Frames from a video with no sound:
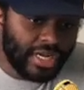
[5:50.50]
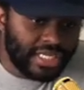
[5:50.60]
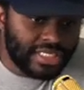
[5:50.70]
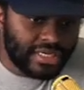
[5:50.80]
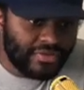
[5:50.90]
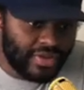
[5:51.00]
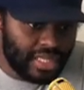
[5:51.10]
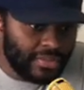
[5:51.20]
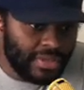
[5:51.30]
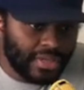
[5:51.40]
he's going to
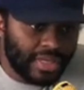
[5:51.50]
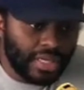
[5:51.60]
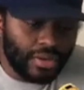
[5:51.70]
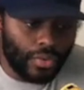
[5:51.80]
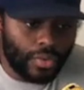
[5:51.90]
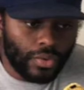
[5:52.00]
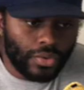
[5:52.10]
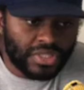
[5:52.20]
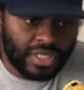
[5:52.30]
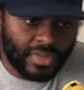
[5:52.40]
develop,
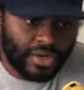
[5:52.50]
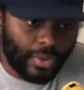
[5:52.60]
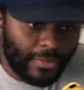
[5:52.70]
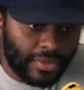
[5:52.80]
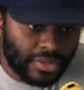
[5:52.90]
or Jimmy Garoppolo